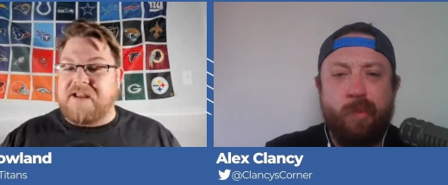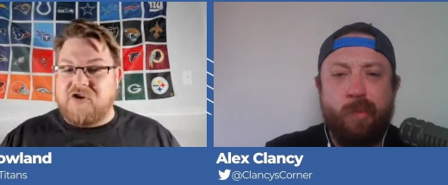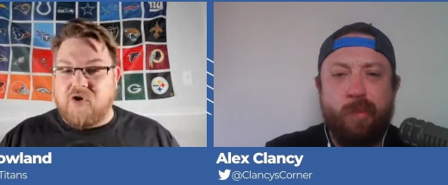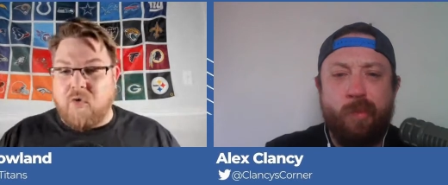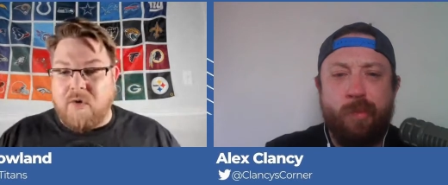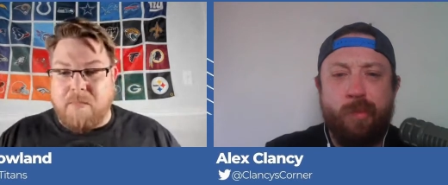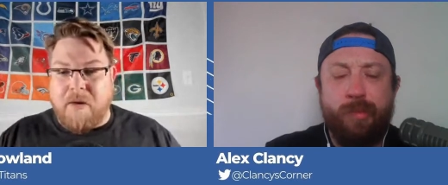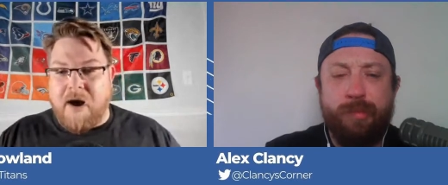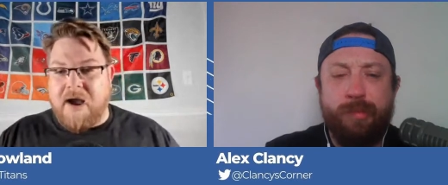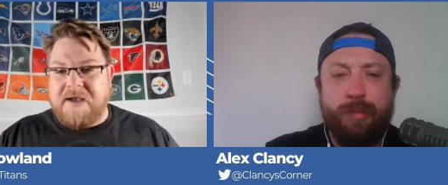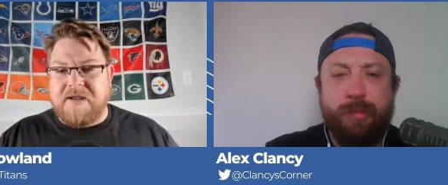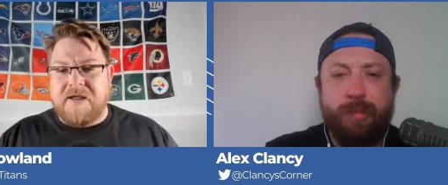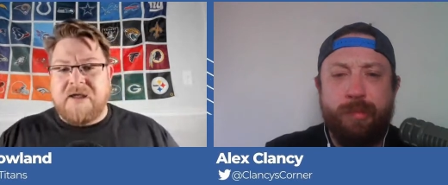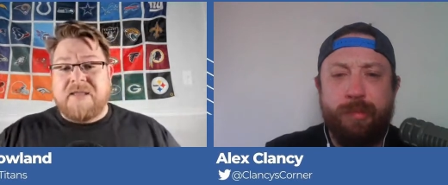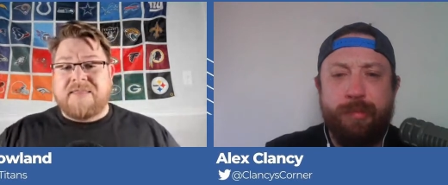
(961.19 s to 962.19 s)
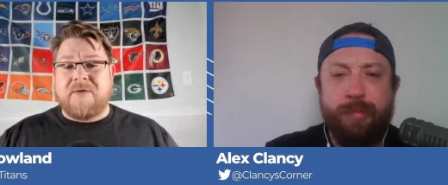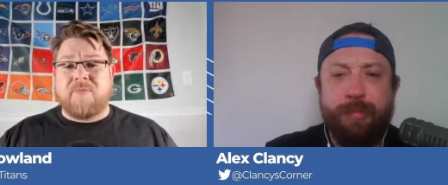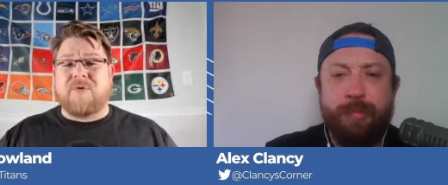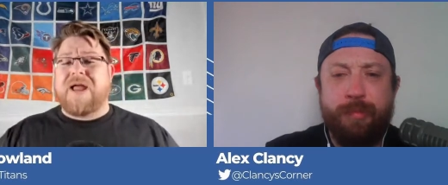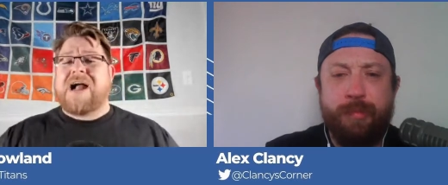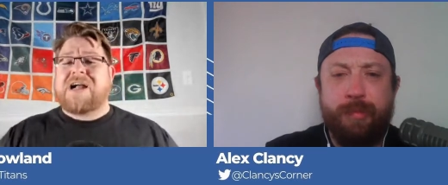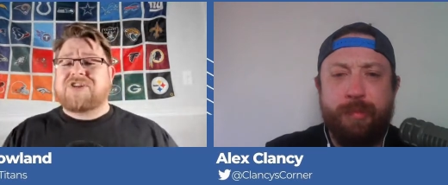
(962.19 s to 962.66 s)
Speaker 1: in your mind
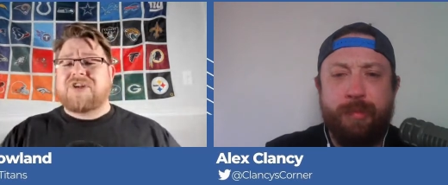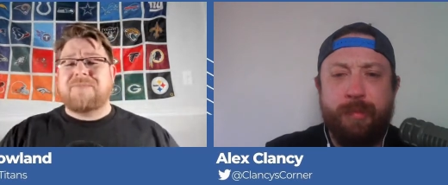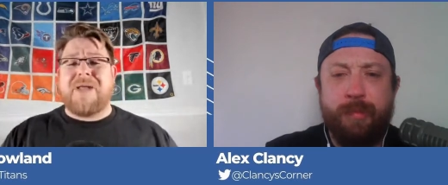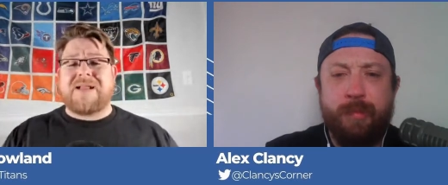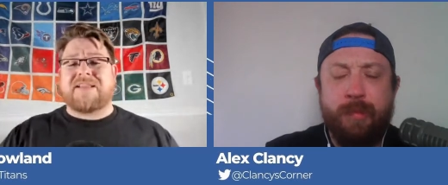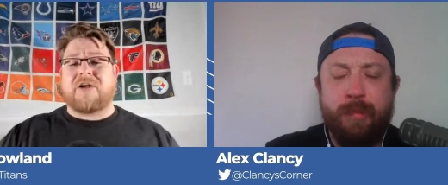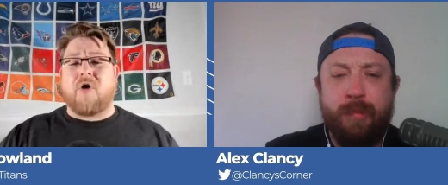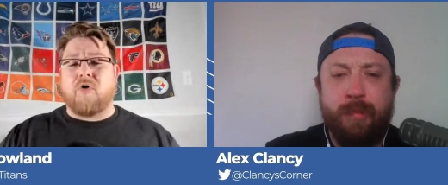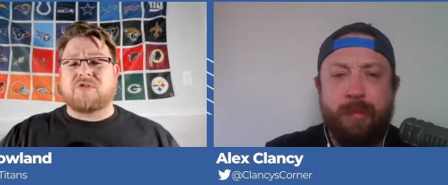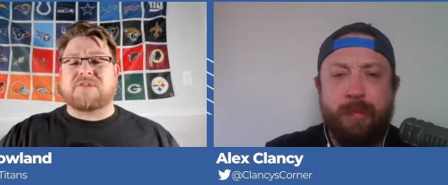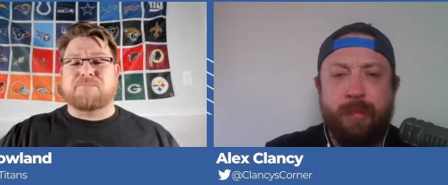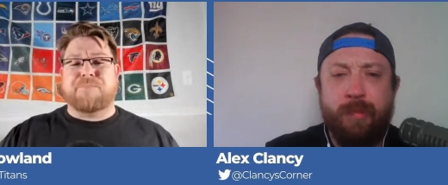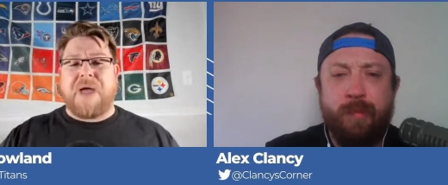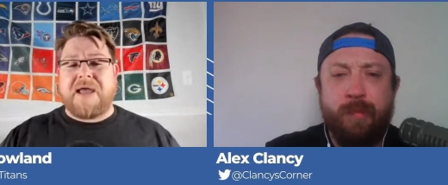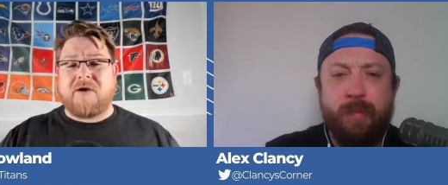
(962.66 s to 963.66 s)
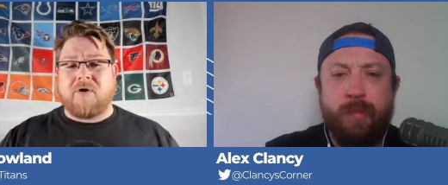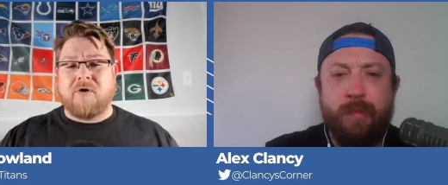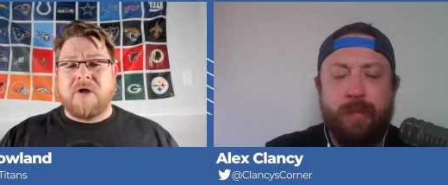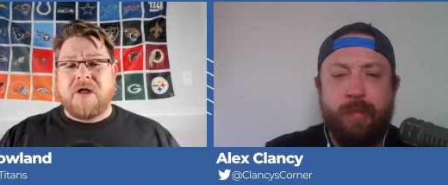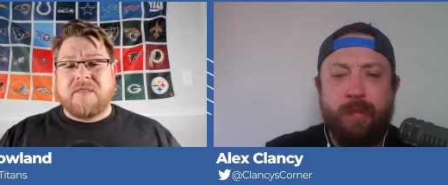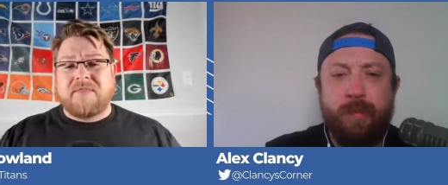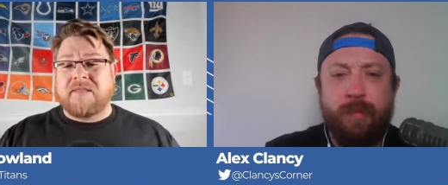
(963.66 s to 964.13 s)
that would actually make the Colts
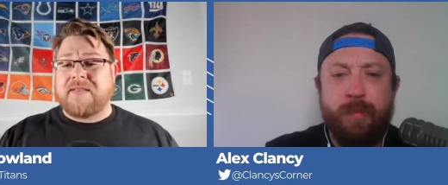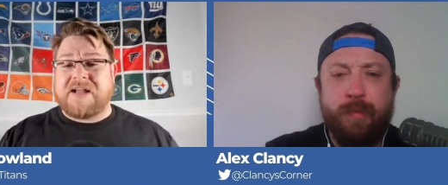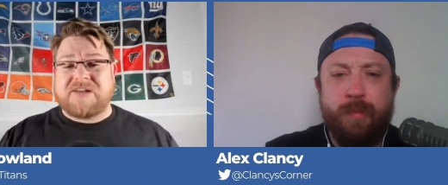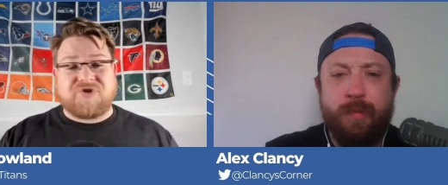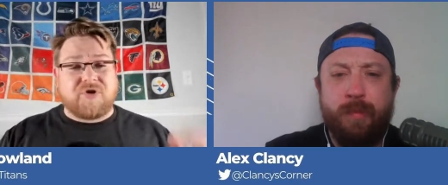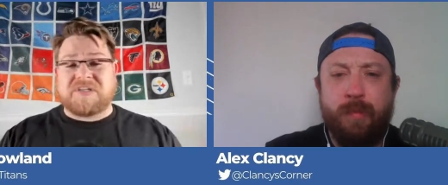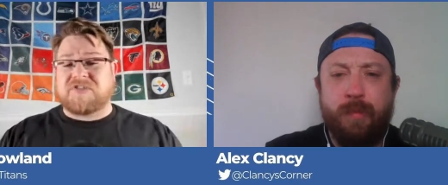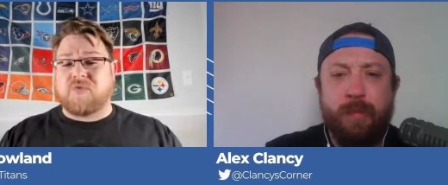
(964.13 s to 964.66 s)
better than last year?